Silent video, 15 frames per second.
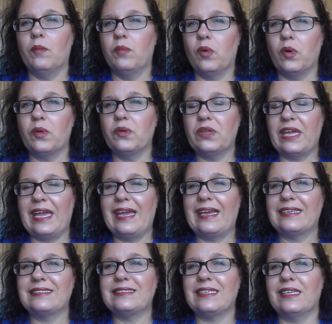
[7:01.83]
boiled
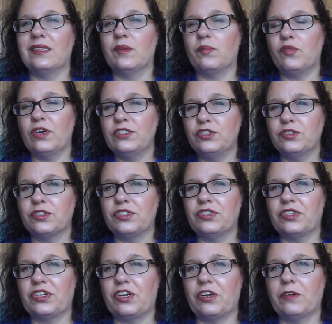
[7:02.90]
eggs in the pressure
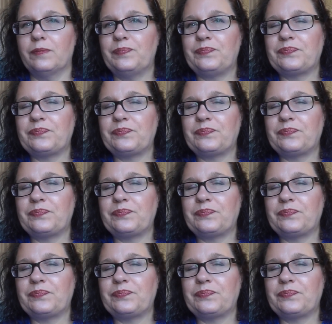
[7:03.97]
cooker